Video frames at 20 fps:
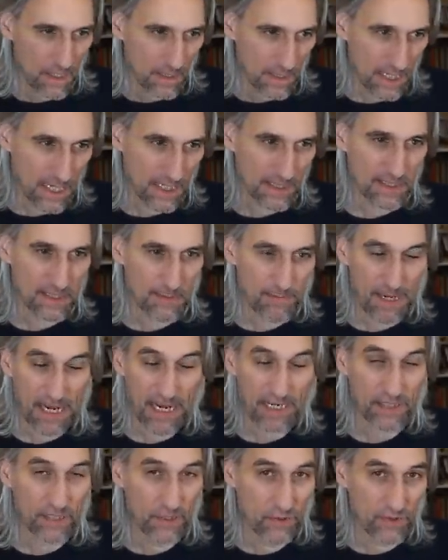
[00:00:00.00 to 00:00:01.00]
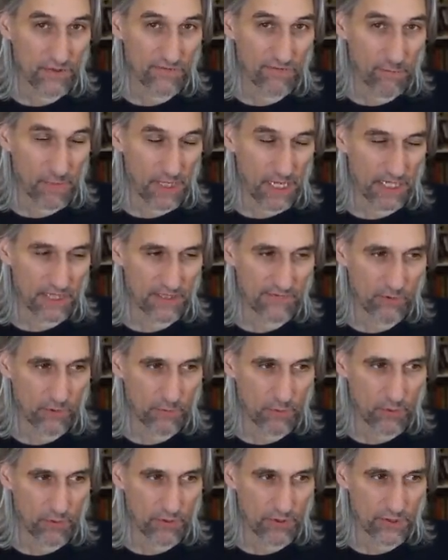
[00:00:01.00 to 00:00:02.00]
That's the bad news from Black's
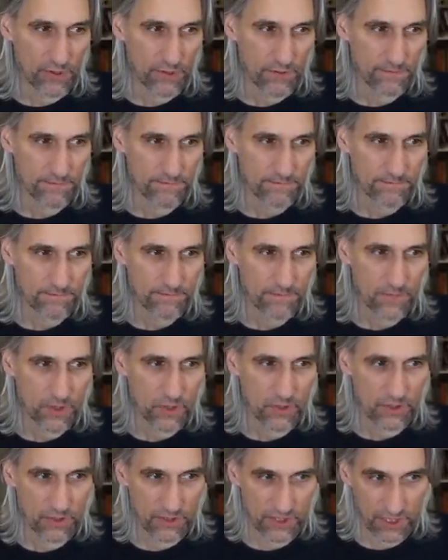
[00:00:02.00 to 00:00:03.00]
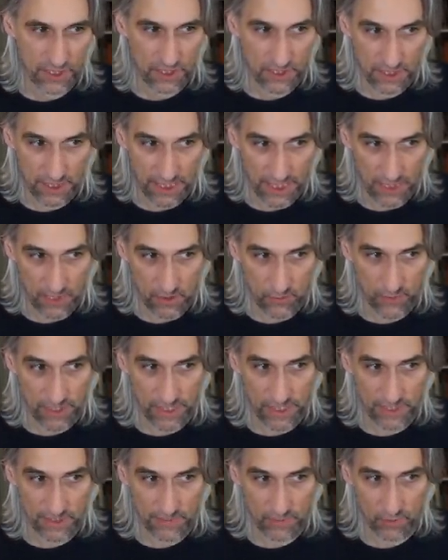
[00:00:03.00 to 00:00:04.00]
viewpoint. You can see that that
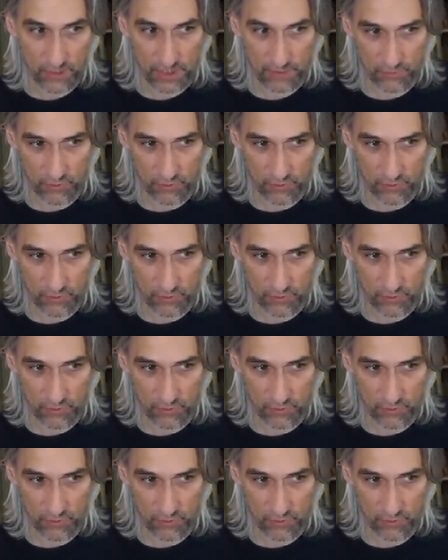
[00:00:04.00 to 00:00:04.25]
queen is putting